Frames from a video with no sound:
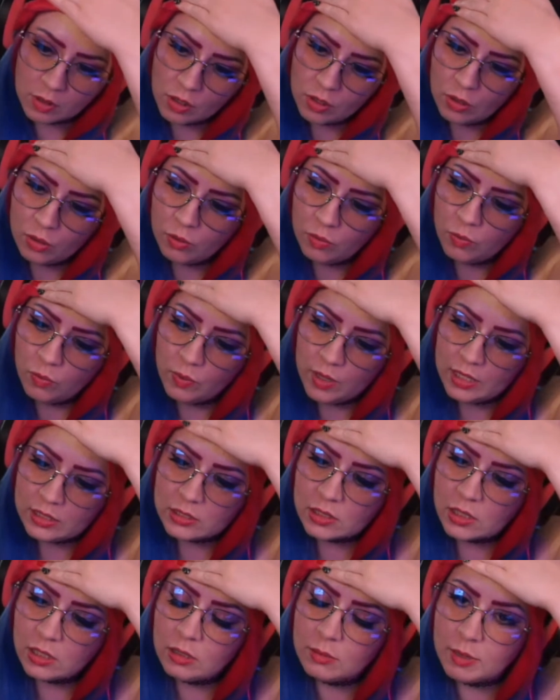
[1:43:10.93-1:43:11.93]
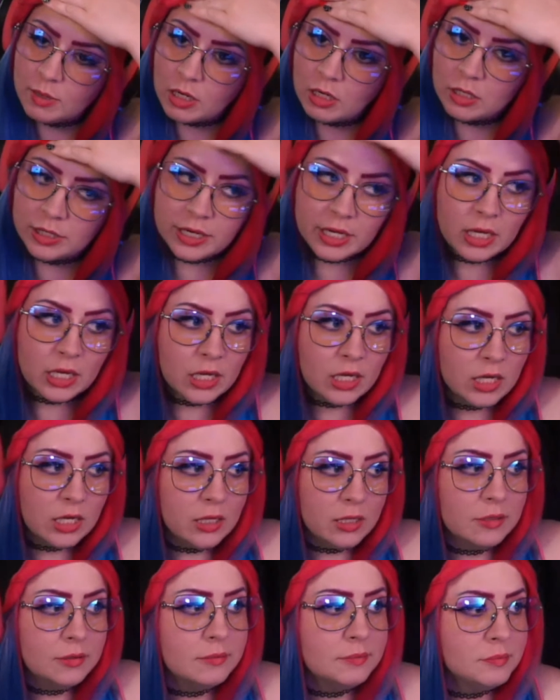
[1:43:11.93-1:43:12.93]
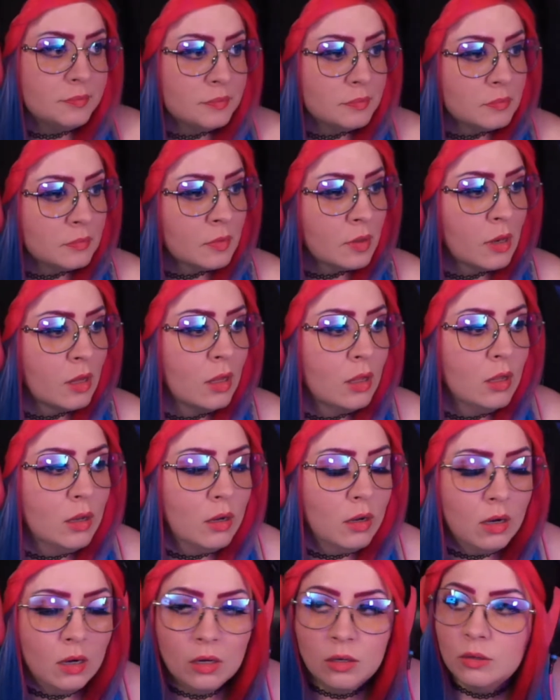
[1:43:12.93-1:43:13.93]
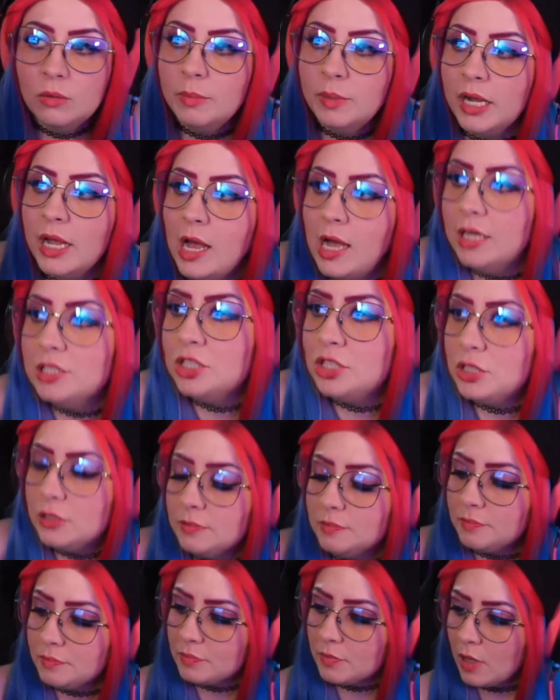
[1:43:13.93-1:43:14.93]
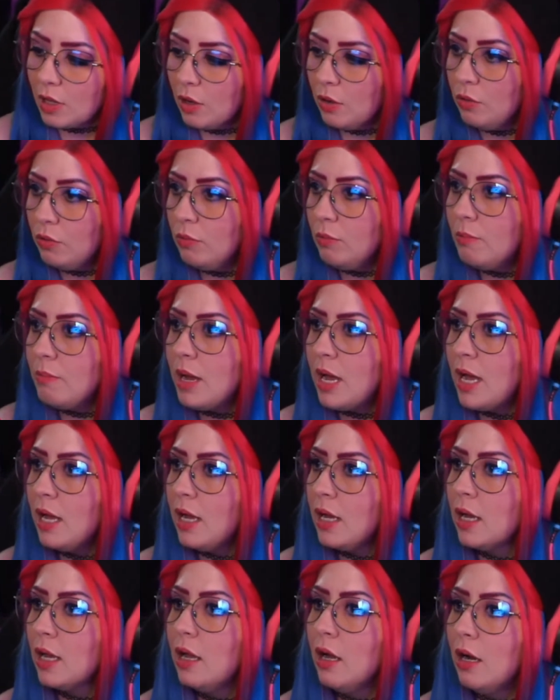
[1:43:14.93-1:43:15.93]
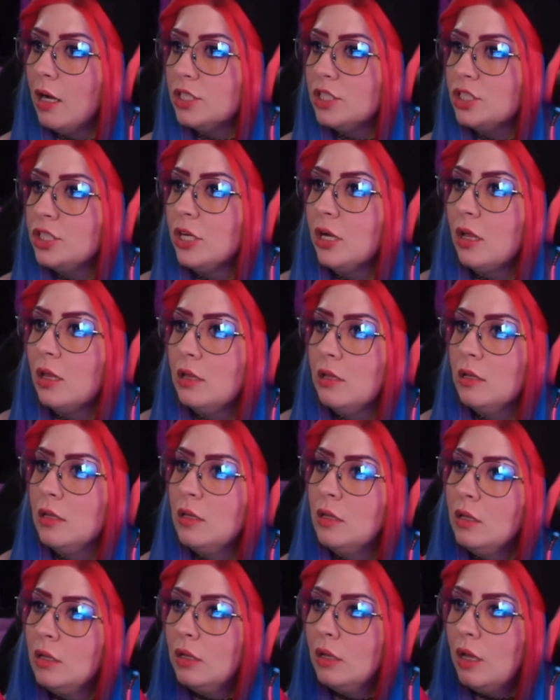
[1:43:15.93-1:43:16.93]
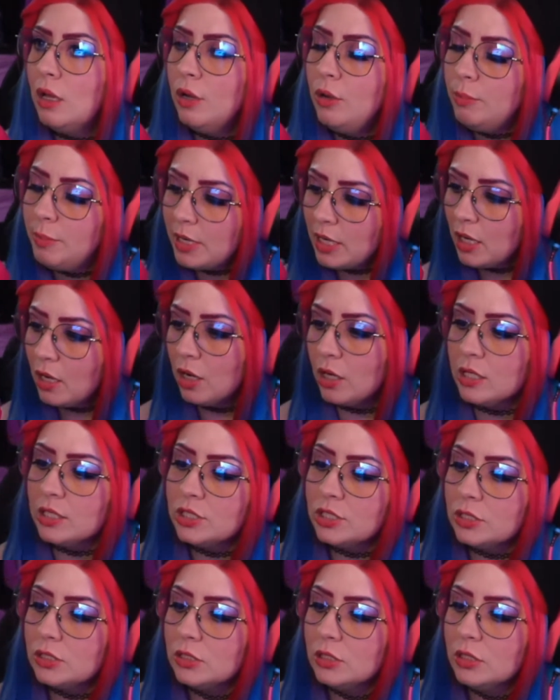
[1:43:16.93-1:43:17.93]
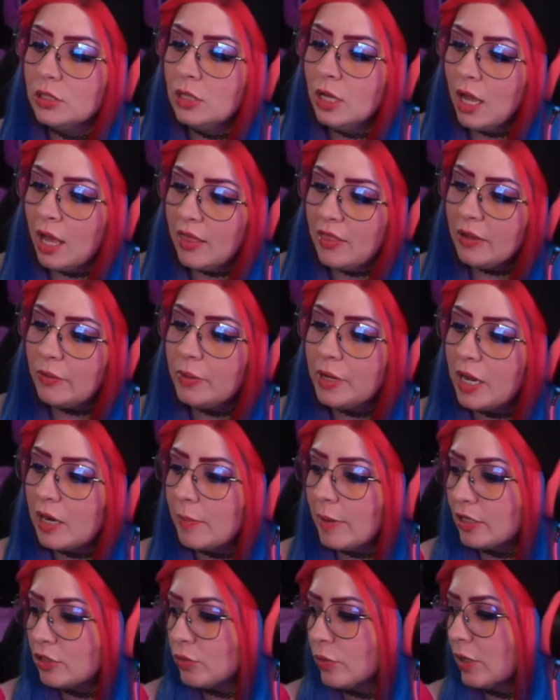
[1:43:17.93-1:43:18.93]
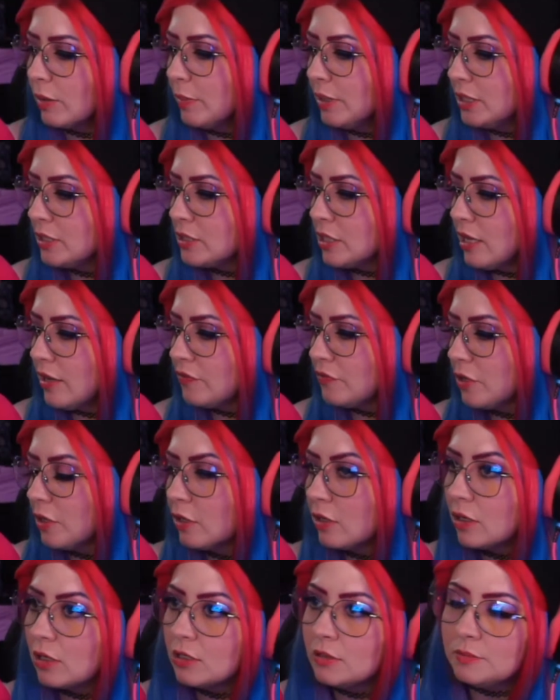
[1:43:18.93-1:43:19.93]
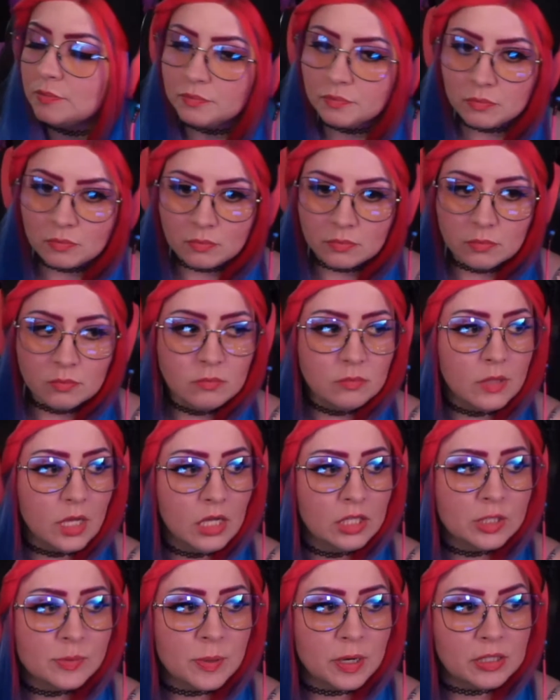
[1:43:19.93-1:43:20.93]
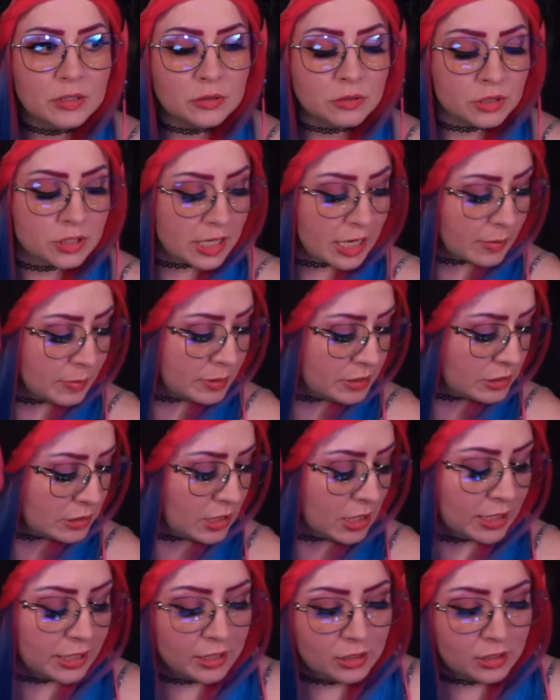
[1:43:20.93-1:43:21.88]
Wesker Bernie. Oh my gosh. Oh my gosh, y'all. Oh my gosh. I think we got about 20 minutes left on our sponsored segment tonight.